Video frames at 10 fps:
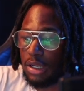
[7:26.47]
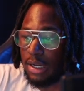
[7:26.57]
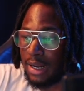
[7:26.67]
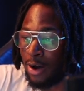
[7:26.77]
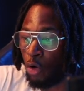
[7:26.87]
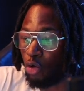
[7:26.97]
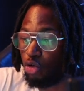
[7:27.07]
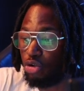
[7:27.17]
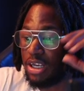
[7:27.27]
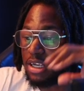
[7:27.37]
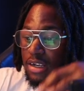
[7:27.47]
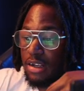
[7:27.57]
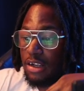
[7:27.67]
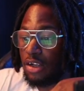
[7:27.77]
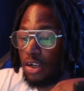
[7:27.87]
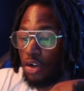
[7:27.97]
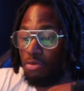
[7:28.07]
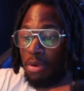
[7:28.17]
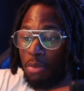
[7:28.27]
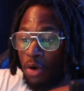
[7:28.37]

Now you need. Remember,